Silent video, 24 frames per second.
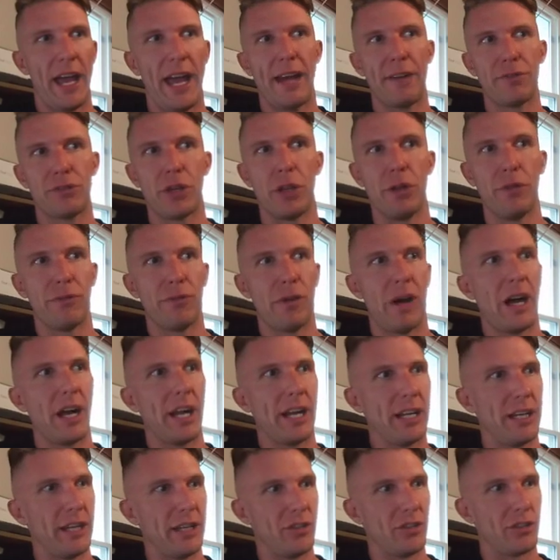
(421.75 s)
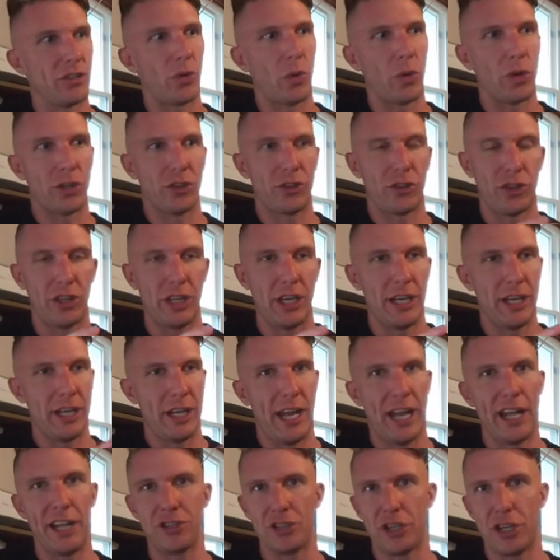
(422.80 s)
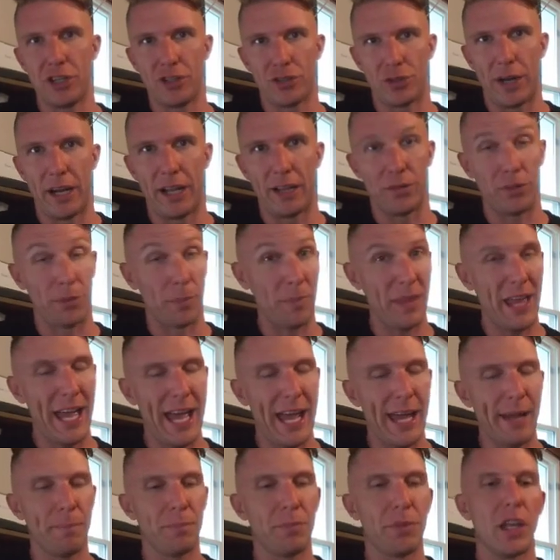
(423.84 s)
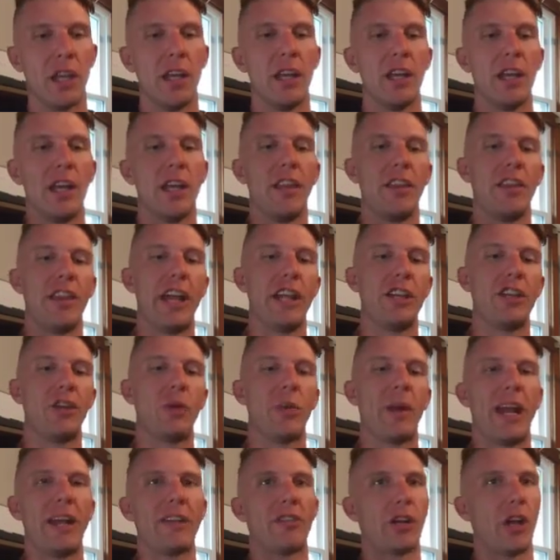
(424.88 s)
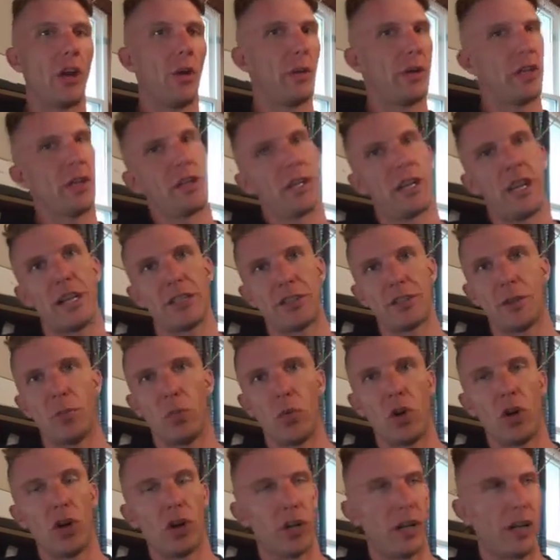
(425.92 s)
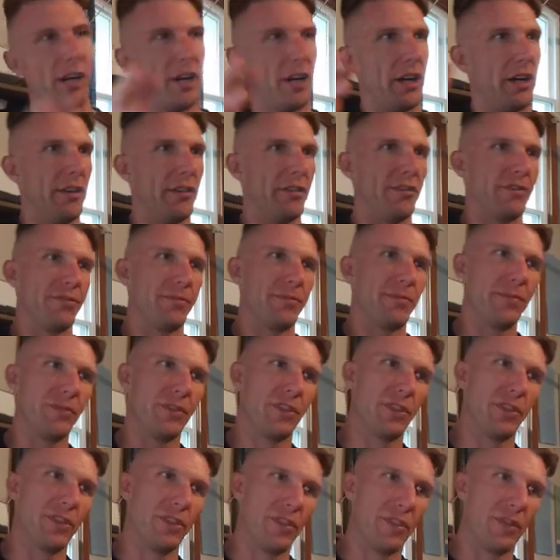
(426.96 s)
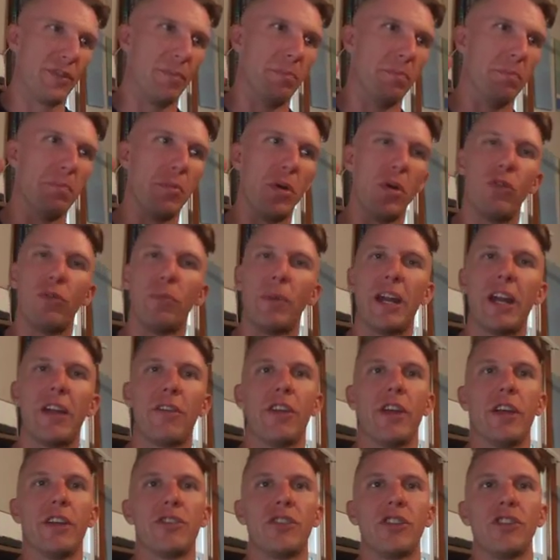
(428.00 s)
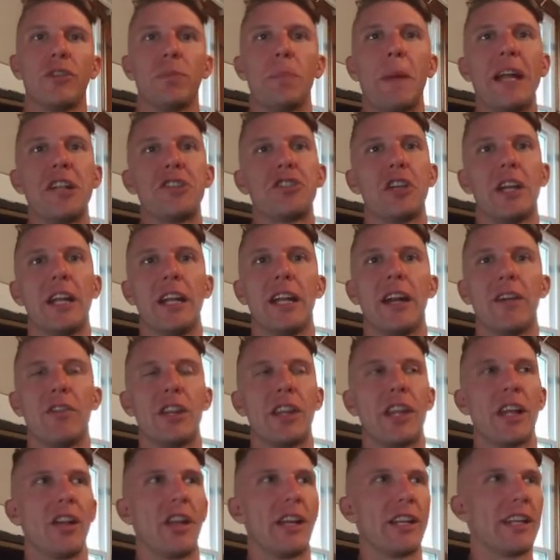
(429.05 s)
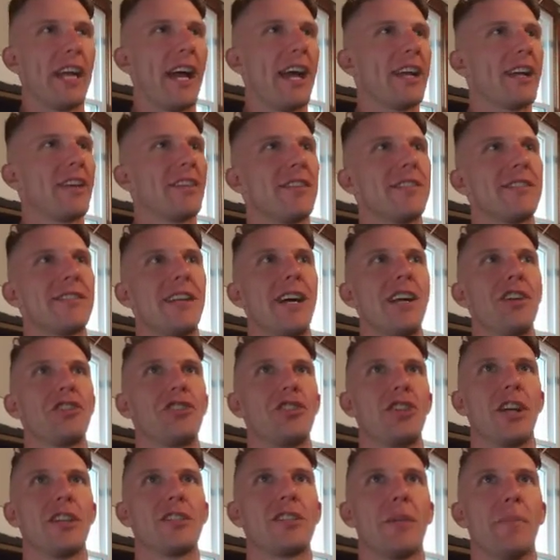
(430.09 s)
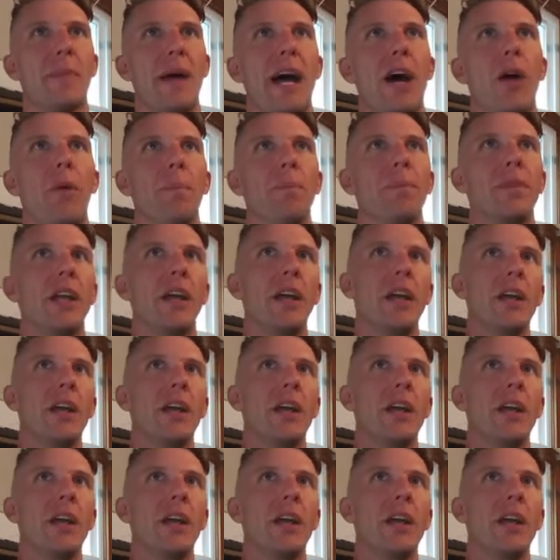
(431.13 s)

after you find and source the engine and trans from that, then you would have to go into the custom work of movement of the suspension and everything like that, because it's not just about